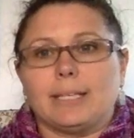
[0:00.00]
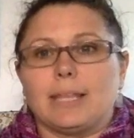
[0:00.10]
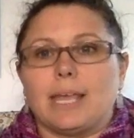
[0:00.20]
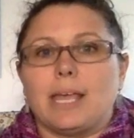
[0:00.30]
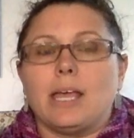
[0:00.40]

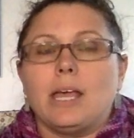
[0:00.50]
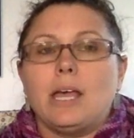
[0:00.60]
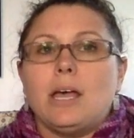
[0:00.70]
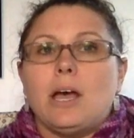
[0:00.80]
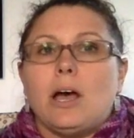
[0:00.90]
They
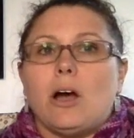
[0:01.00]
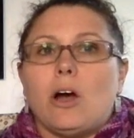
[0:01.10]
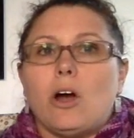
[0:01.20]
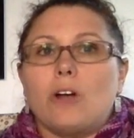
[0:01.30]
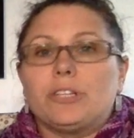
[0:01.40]

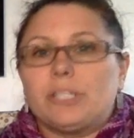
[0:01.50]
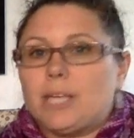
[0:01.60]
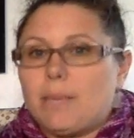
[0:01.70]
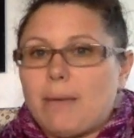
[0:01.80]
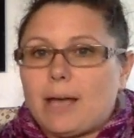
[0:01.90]
are
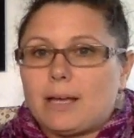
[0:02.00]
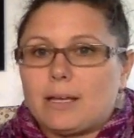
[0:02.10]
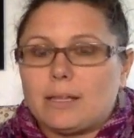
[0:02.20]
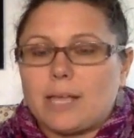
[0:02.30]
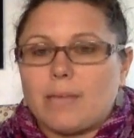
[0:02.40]
sticky back
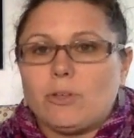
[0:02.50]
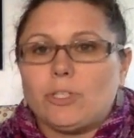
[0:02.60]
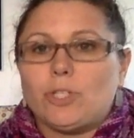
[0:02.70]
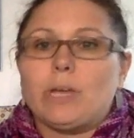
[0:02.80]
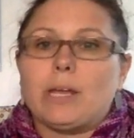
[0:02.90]

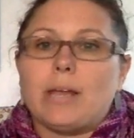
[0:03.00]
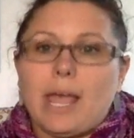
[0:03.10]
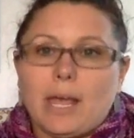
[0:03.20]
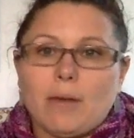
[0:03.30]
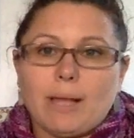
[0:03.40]
labels. You can
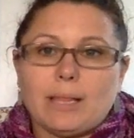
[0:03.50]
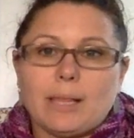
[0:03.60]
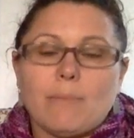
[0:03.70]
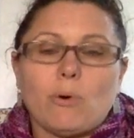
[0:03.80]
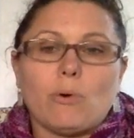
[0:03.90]
handwrite
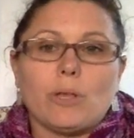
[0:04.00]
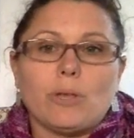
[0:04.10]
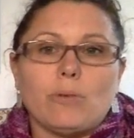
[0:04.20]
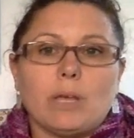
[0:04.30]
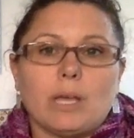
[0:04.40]
them or
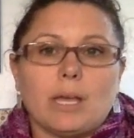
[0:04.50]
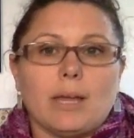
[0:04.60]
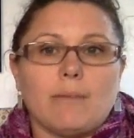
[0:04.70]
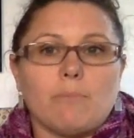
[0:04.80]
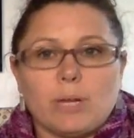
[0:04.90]
you
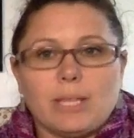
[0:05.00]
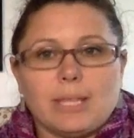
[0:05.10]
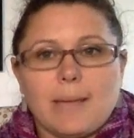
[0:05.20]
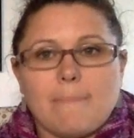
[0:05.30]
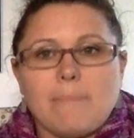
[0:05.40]
can print
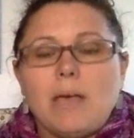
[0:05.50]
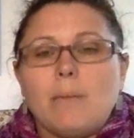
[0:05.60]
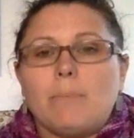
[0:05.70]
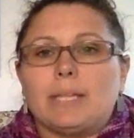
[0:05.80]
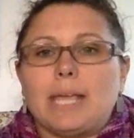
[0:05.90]
them,
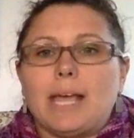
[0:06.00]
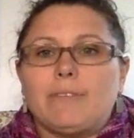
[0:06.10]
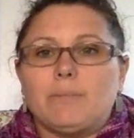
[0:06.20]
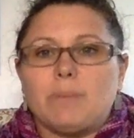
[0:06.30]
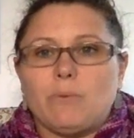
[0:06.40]
but they have
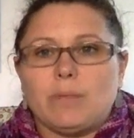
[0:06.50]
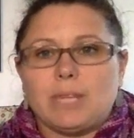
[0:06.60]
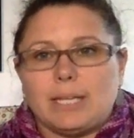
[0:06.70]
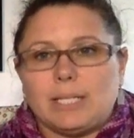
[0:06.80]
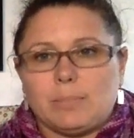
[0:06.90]
to be
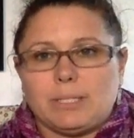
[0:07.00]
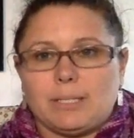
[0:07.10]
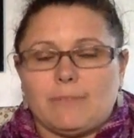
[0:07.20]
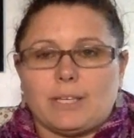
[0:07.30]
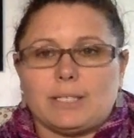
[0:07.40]
within a
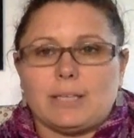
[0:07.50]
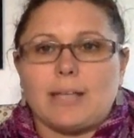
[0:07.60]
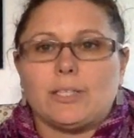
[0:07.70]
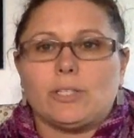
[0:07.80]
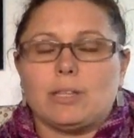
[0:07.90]
specific
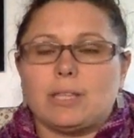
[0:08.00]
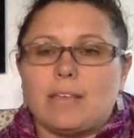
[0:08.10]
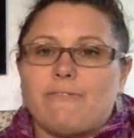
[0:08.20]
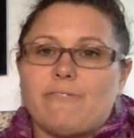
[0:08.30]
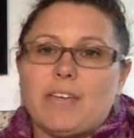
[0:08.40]
size so that they
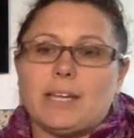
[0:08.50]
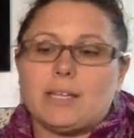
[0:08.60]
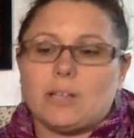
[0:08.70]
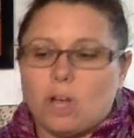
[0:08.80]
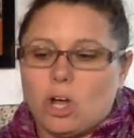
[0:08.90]

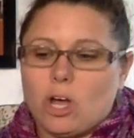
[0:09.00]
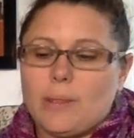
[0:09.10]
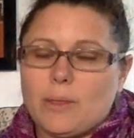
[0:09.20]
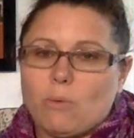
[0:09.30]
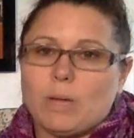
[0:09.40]
fit
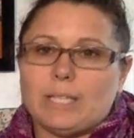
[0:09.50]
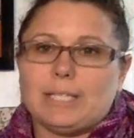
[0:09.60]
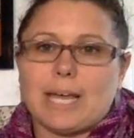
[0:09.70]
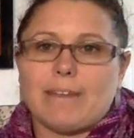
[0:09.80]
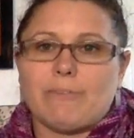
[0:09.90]
on the one
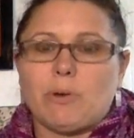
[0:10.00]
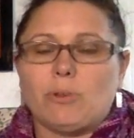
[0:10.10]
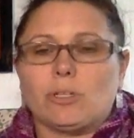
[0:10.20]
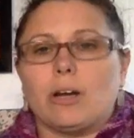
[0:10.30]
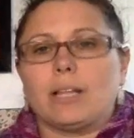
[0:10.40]
side of a
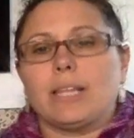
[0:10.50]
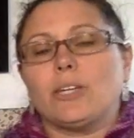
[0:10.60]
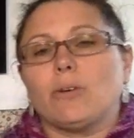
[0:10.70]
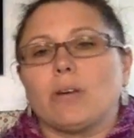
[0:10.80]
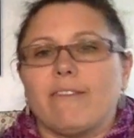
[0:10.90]
postcard and they
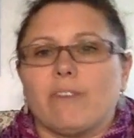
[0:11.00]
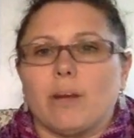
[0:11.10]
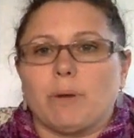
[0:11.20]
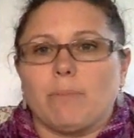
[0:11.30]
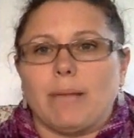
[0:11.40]
don't cover
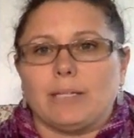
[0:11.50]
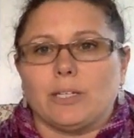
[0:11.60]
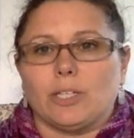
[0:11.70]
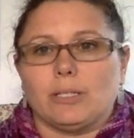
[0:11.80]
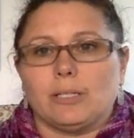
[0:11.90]
up your
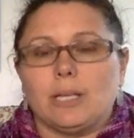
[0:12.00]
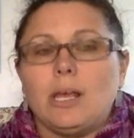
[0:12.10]
messages.